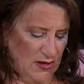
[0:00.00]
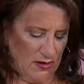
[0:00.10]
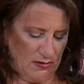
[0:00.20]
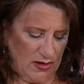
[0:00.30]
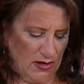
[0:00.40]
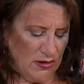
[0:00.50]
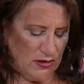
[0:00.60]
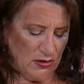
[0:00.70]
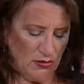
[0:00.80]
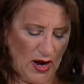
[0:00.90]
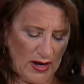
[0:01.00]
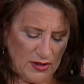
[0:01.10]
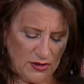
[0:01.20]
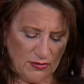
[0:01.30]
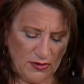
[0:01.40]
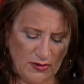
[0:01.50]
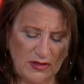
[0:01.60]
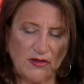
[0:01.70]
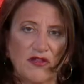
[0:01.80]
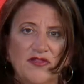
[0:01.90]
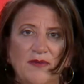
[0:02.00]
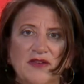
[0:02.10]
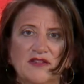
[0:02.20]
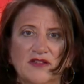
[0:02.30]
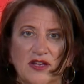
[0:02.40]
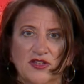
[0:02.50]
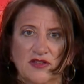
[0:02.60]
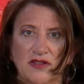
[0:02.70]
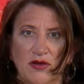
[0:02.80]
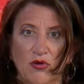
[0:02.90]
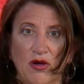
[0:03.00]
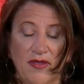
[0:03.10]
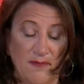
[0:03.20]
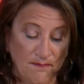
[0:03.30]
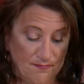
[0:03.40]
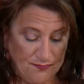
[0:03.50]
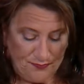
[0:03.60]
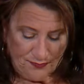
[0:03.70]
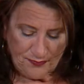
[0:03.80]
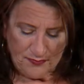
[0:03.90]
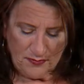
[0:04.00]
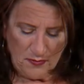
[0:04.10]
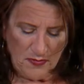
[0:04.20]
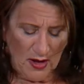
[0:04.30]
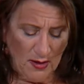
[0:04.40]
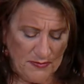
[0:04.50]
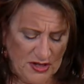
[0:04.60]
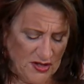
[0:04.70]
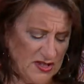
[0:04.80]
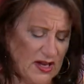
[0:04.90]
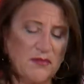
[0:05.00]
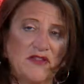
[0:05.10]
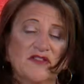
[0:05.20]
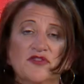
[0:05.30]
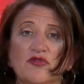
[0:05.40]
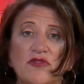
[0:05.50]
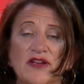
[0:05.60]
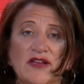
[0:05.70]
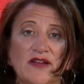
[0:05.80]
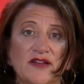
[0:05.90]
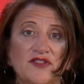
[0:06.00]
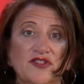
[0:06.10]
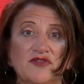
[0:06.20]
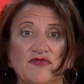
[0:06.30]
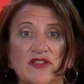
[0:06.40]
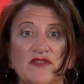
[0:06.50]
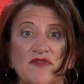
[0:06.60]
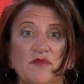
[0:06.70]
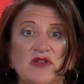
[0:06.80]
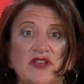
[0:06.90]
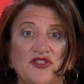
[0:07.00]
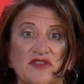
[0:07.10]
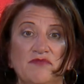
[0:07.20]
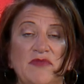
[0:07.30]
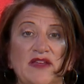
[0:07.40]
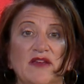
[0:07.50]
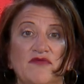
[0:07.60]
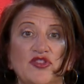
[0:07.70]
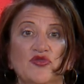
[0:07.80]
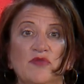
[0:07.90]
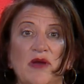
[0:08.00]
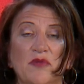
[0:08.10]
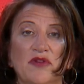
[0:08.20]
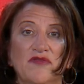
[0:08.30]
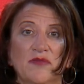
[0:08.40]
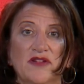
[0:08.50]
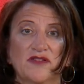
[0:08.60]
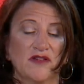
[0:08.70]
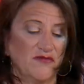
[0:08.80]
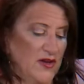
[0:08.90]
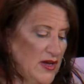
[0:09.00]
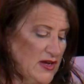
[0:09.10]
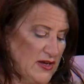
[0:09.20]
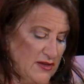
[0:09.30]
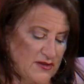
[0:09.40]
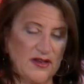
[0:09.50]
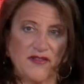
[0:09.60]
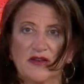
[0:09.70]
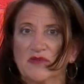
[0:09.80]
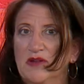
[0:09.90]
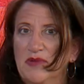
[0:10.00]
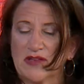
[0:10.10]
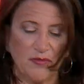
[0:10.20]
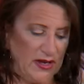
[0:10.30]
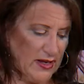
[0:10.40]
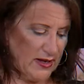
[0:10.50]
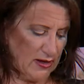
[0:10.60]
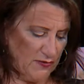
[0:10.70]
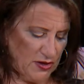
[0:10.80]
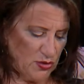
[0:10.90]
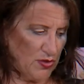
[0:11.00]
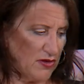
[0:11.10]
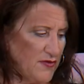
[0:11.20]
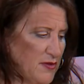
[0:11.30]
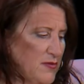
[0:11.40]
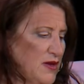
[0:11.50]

Okay, so I do do these little thumbnail sketches, they call them. Um, they just tell me the story. It's just really for me, just making visual memory for myself. It's not that I'm going to make a painting out of each one of them.